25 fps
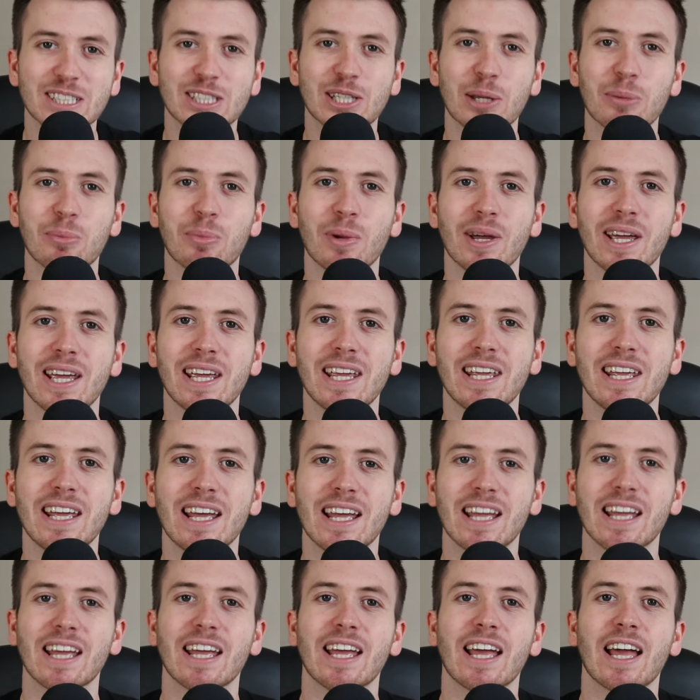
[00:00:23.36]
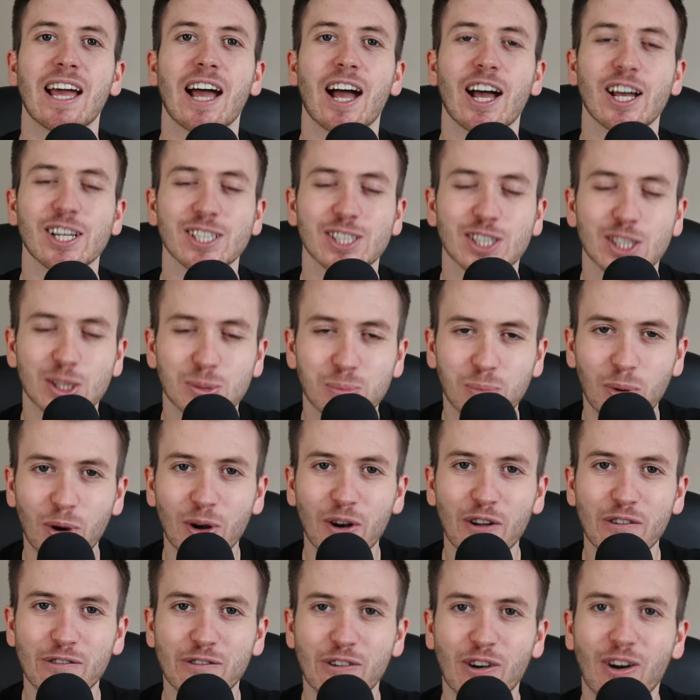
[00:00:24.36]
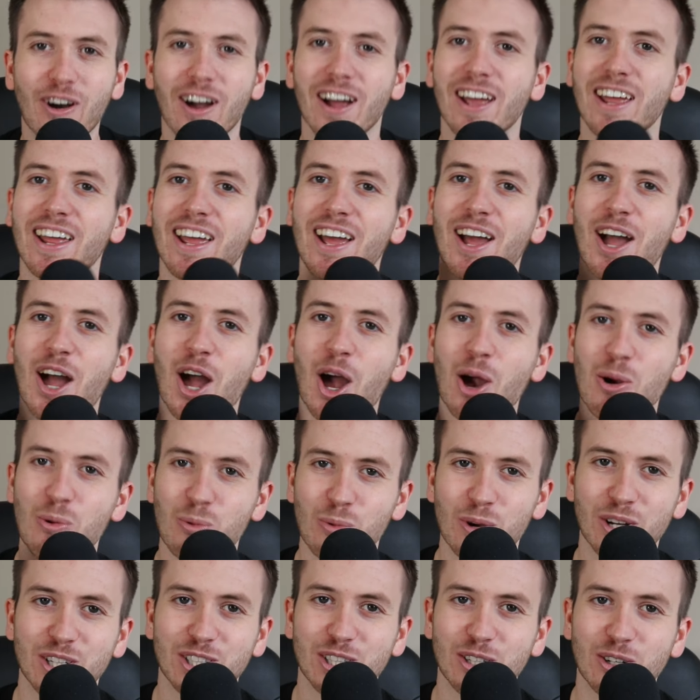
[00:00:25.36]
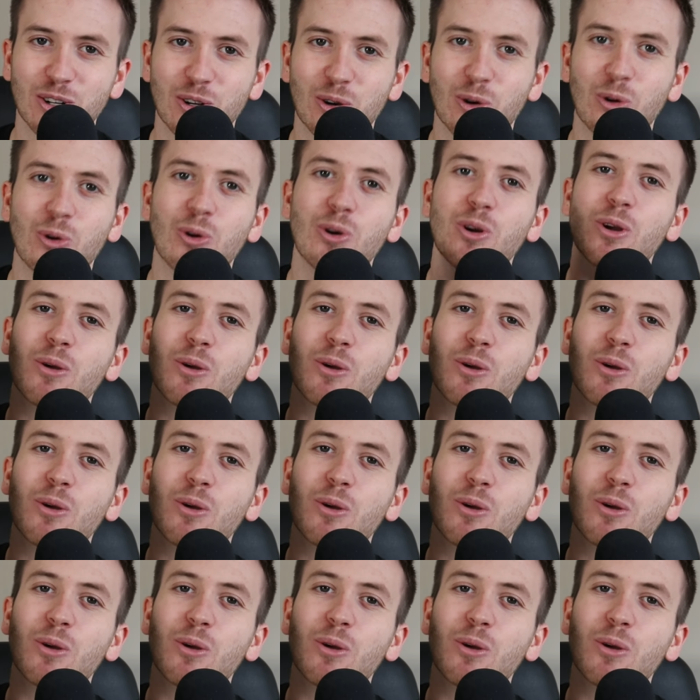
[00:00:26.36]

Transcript: to be a Spotify original